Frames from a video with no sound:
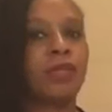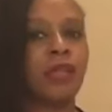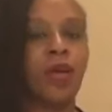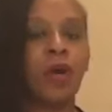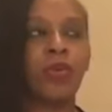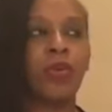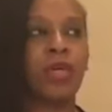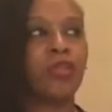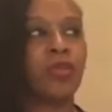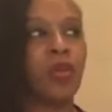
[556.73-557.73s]
So I
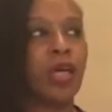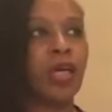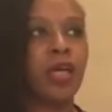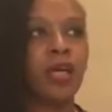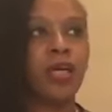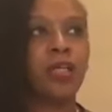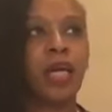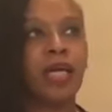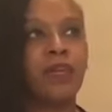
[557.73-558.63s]
really enjoy like